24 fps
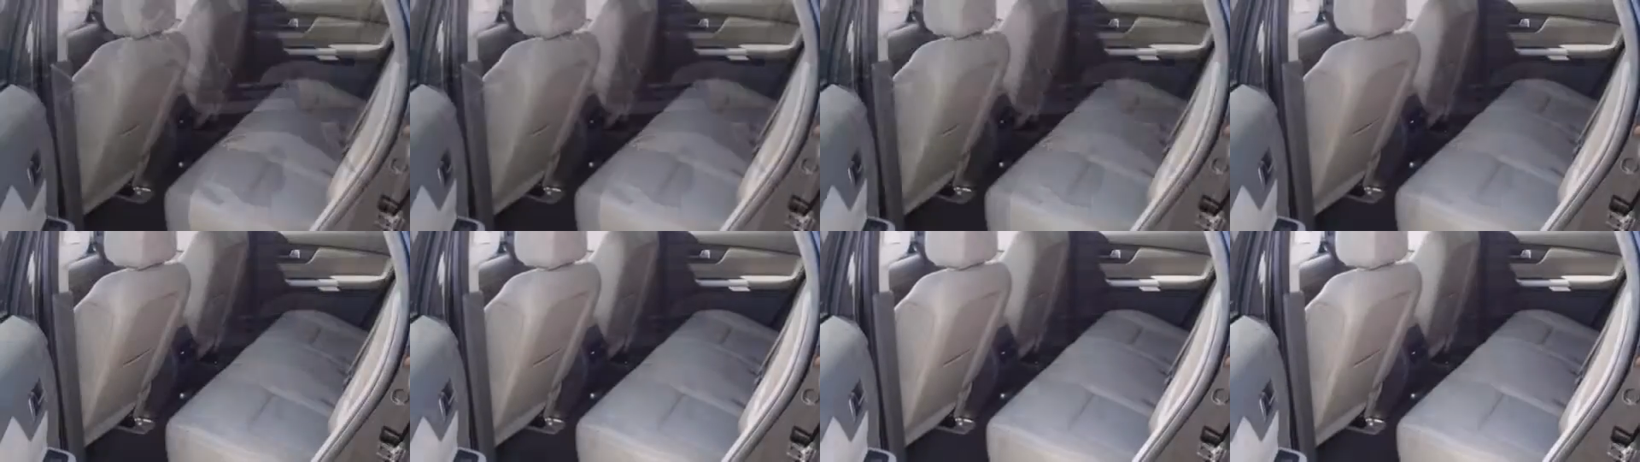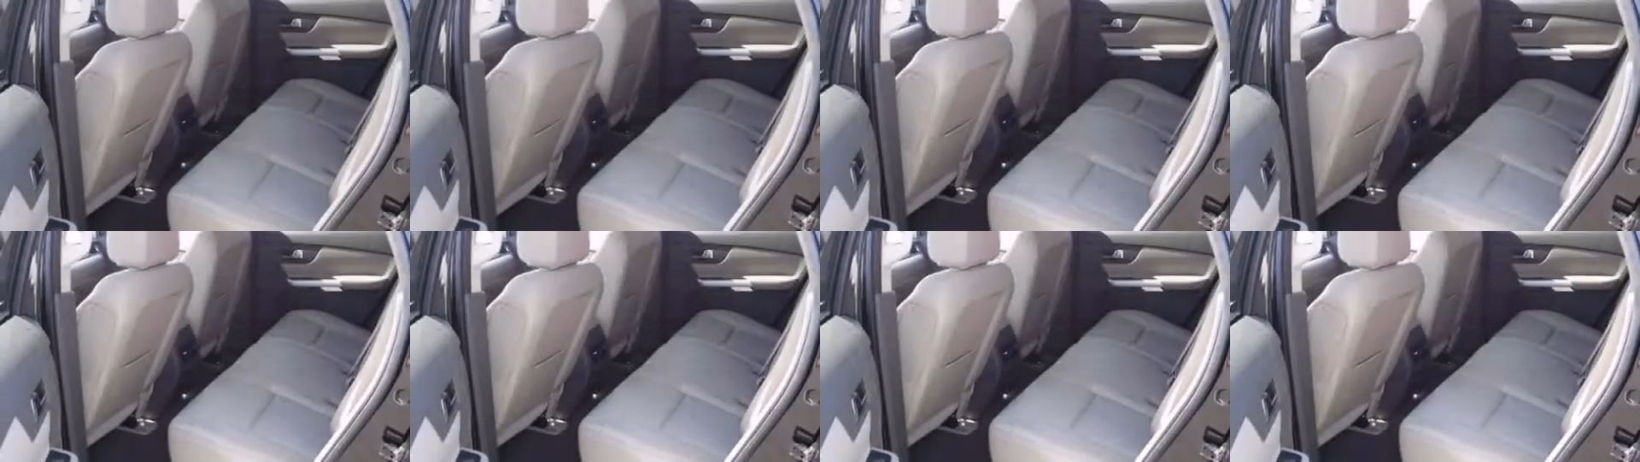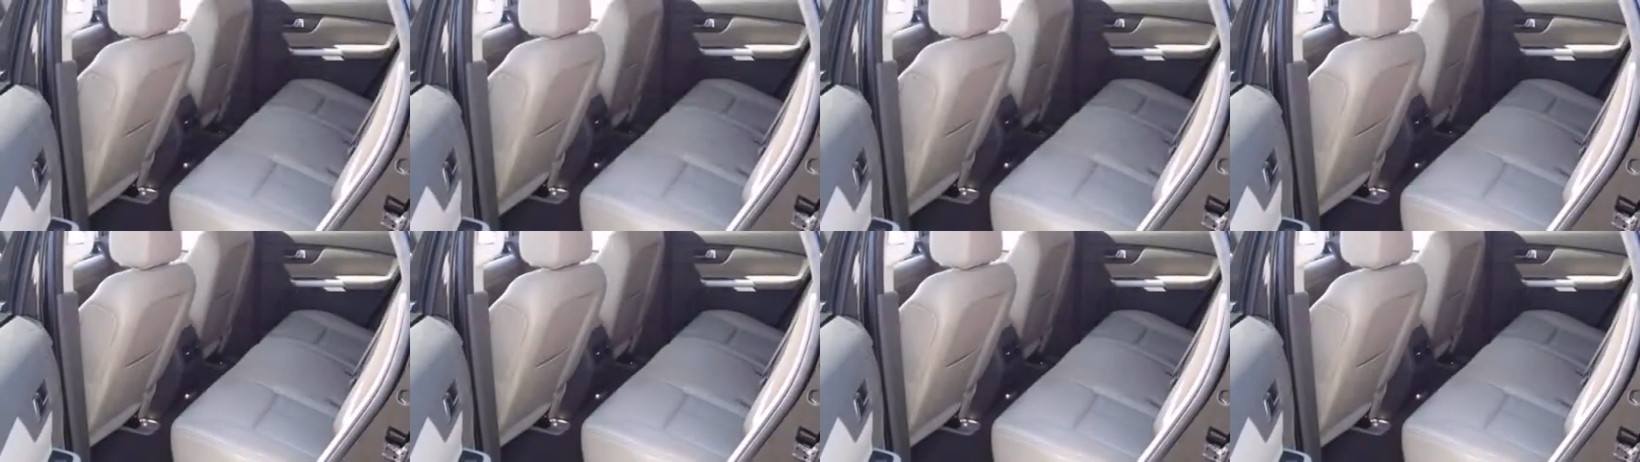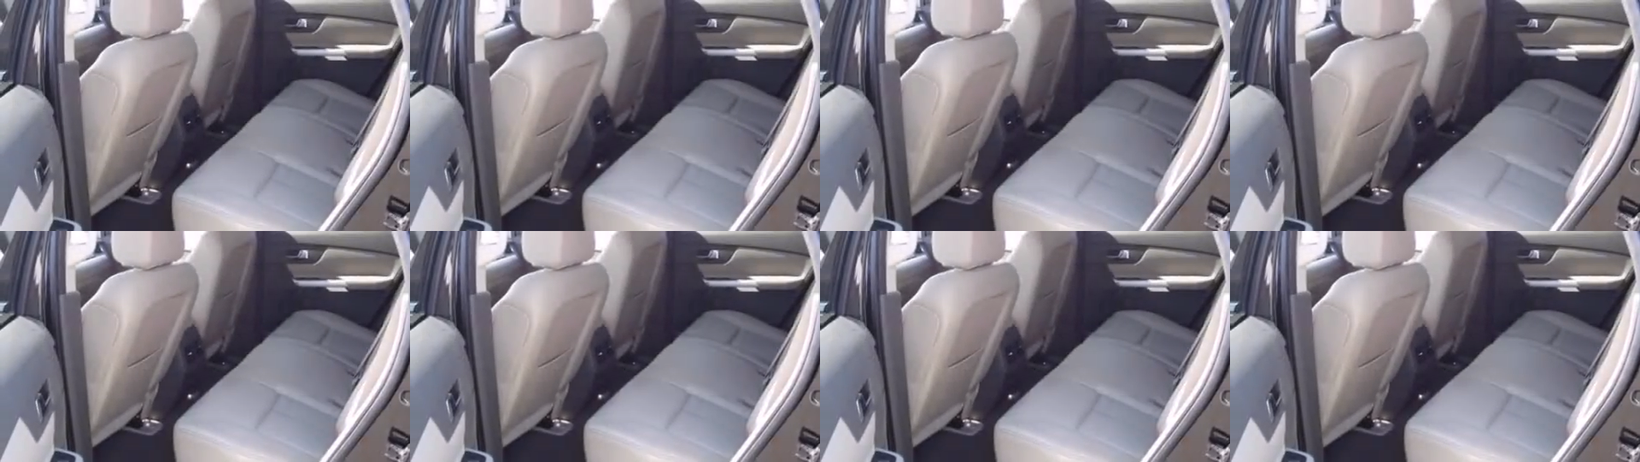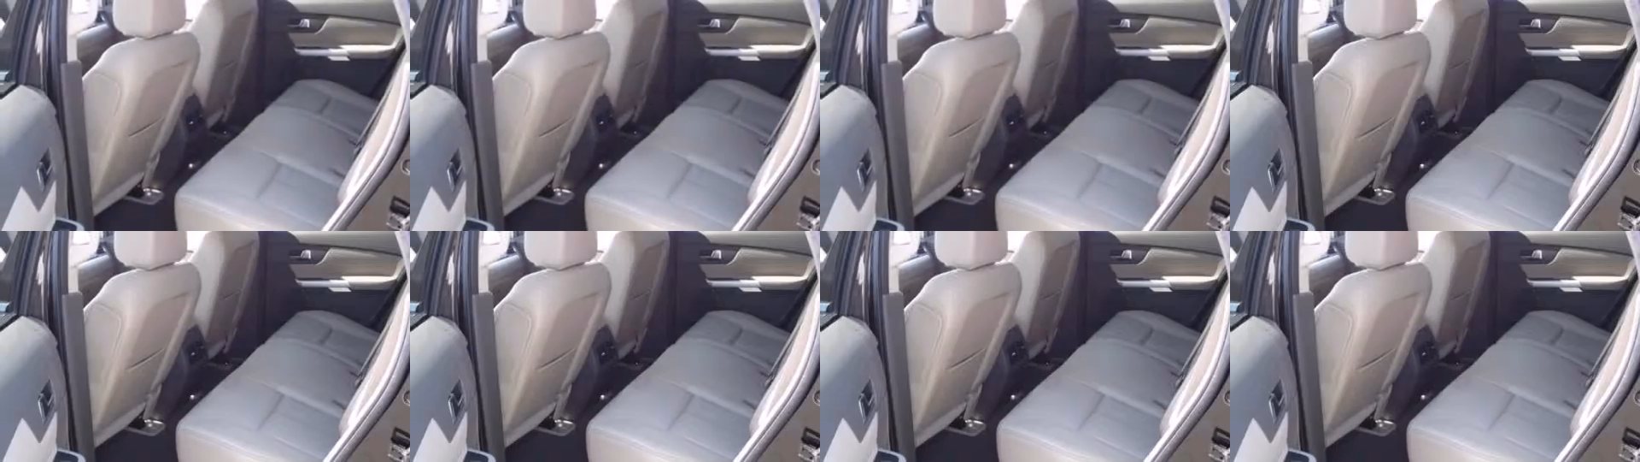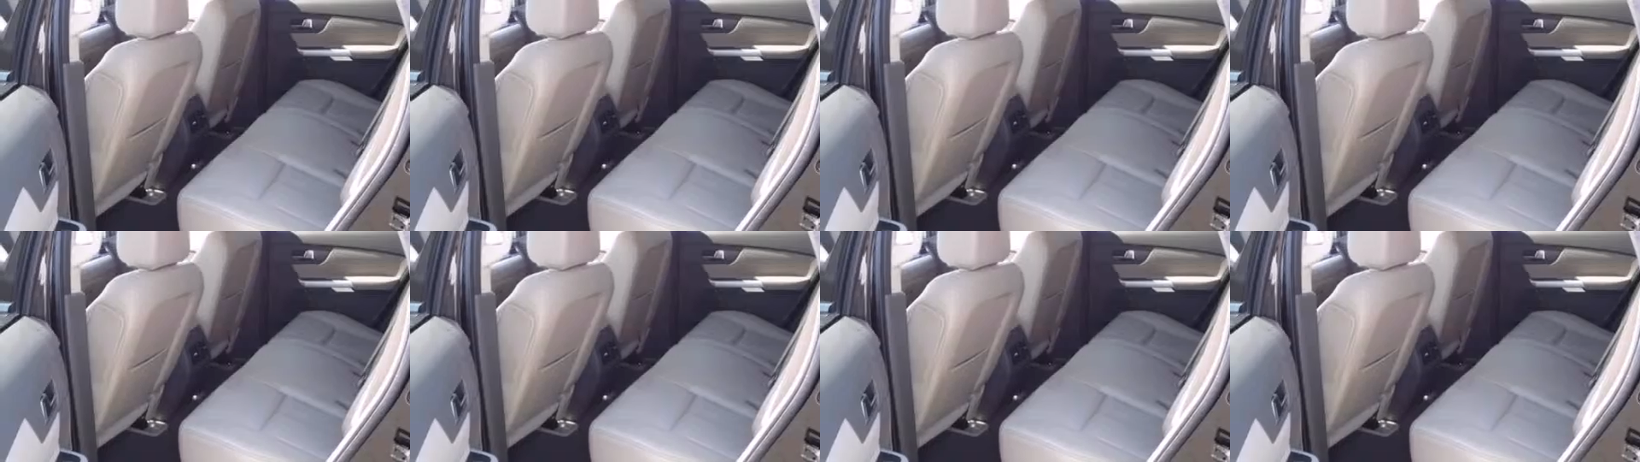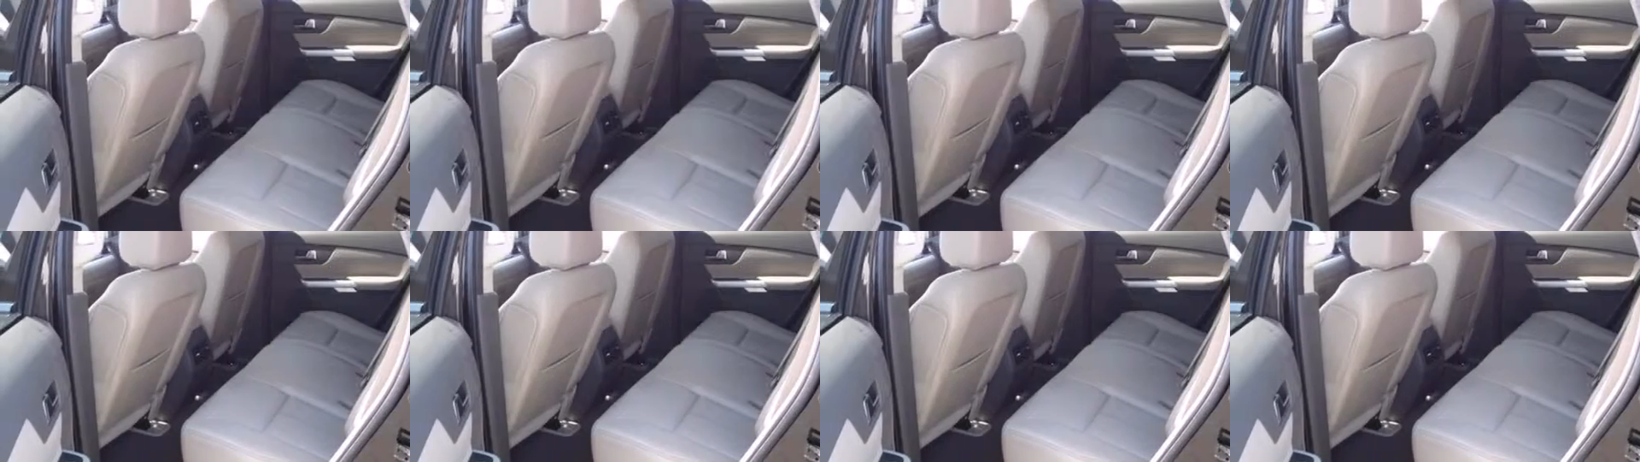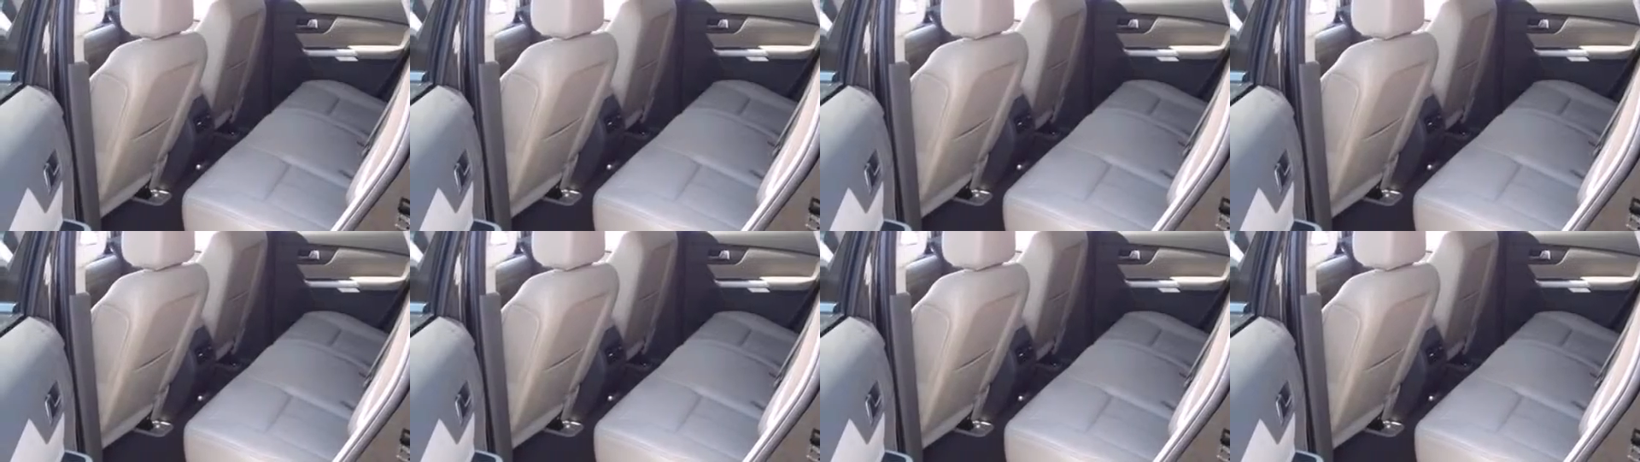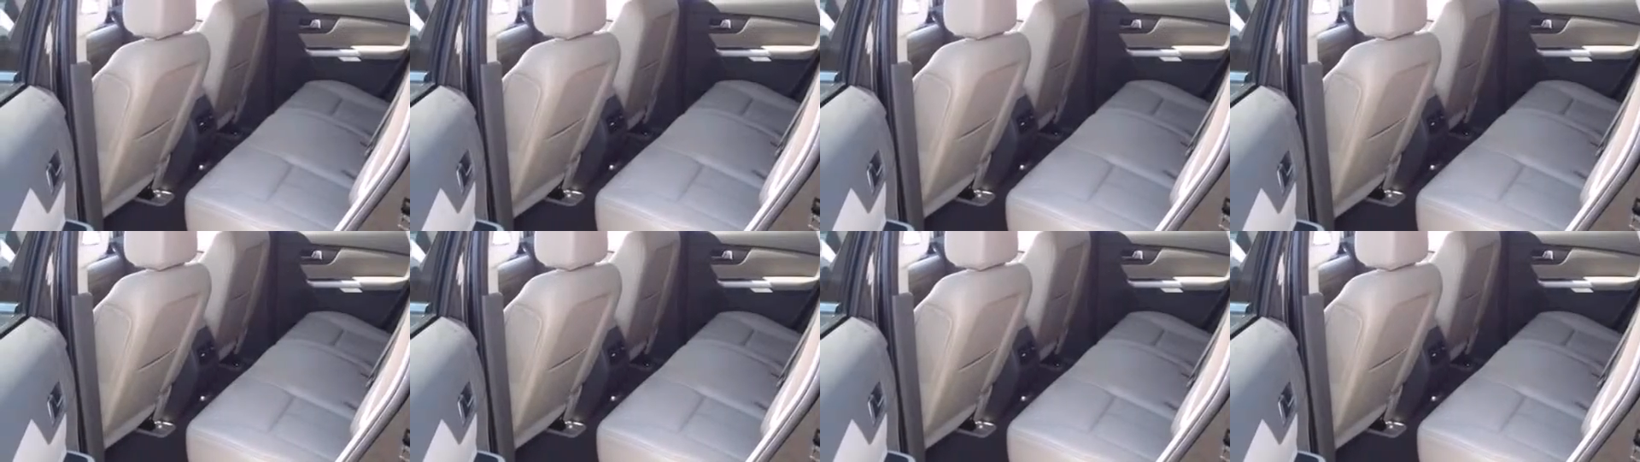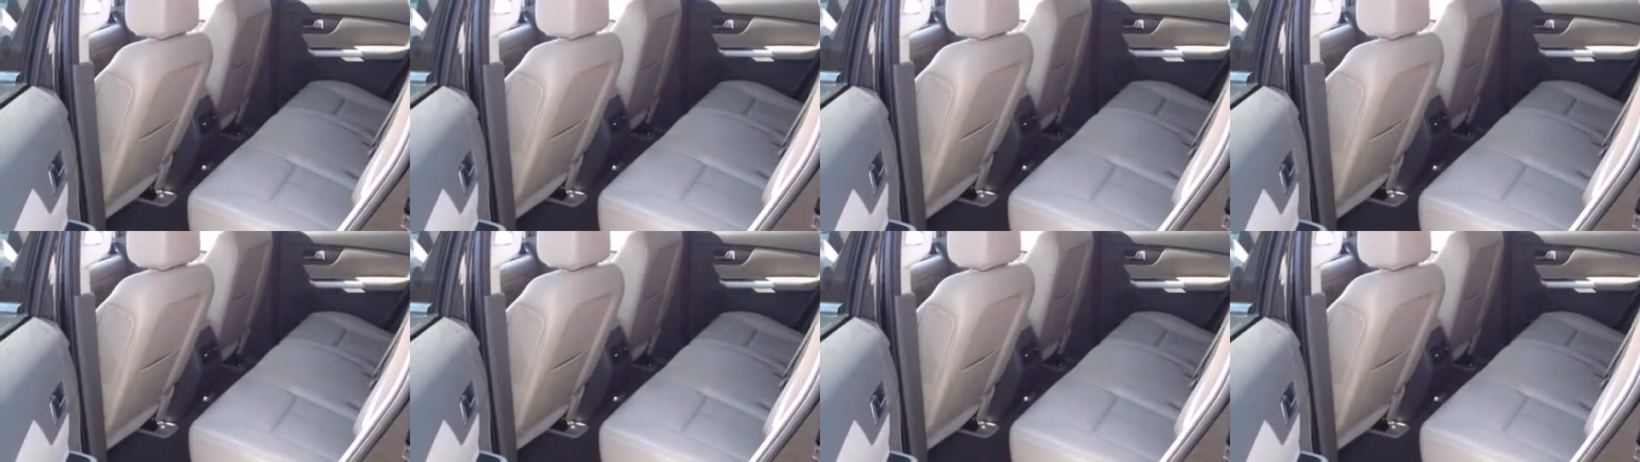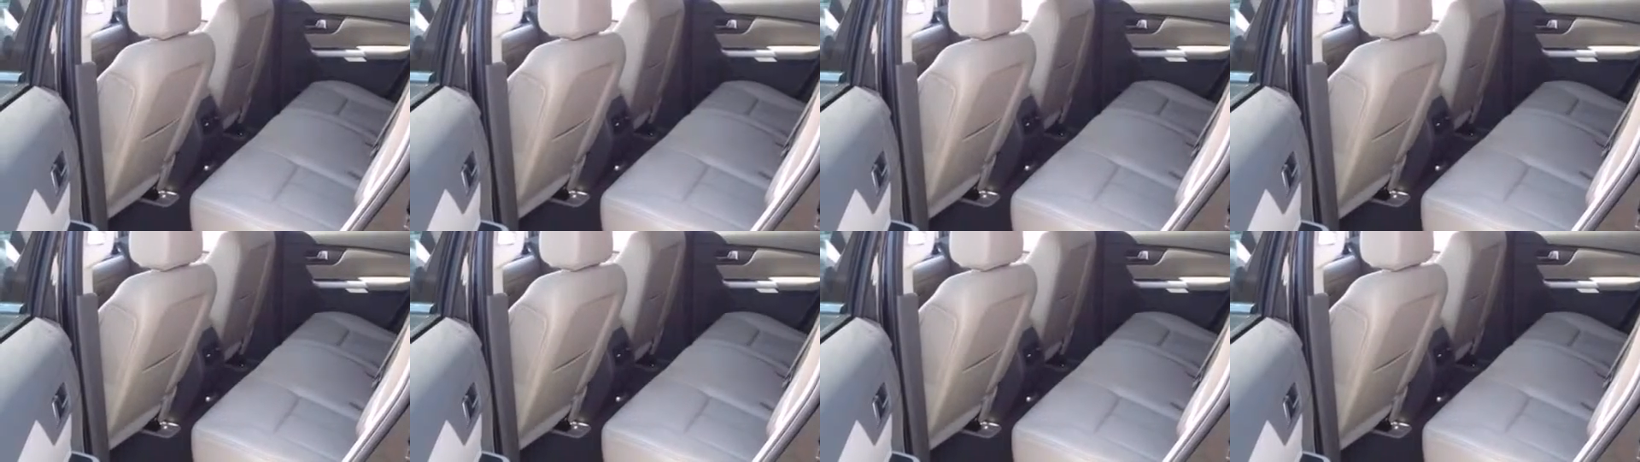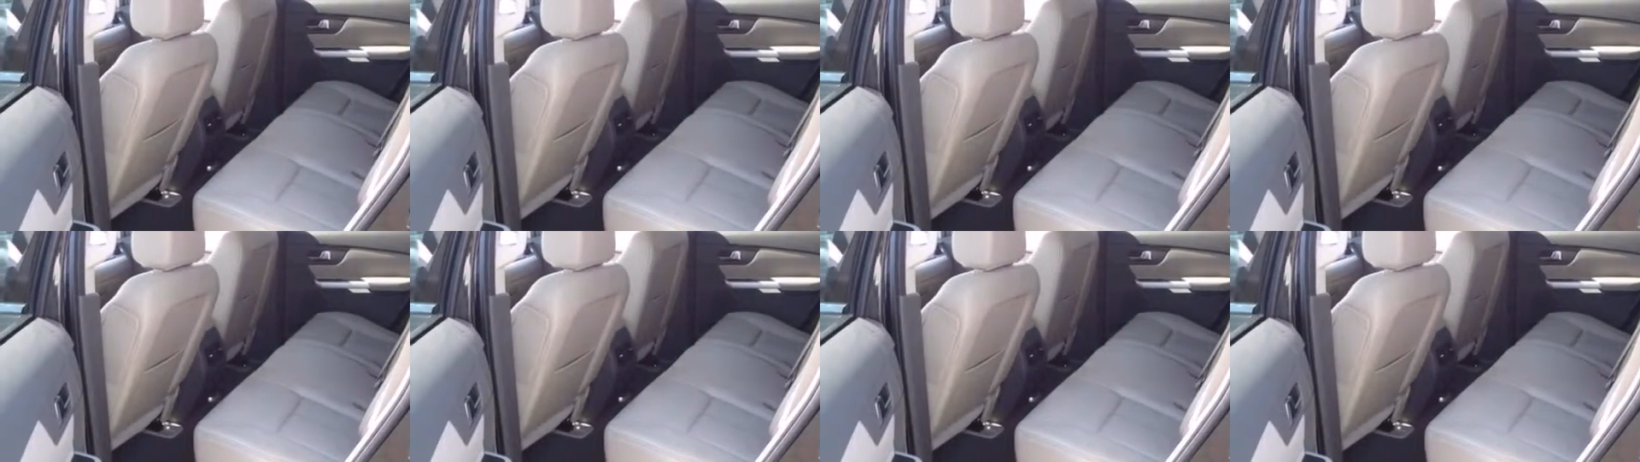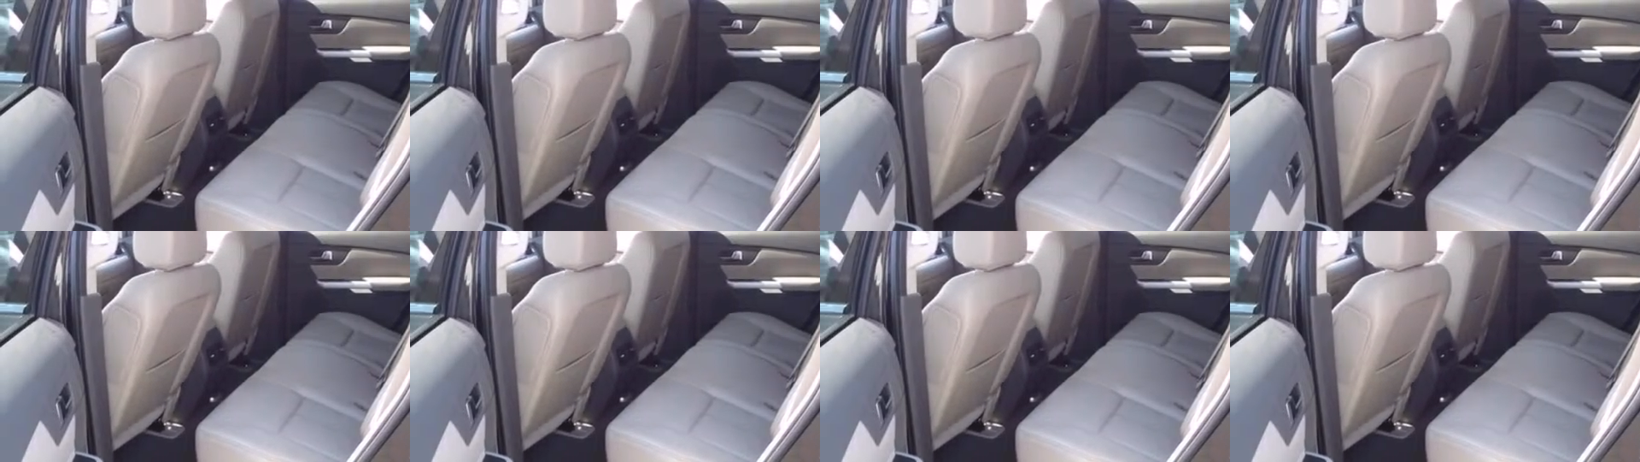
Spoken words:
(no speaker visible)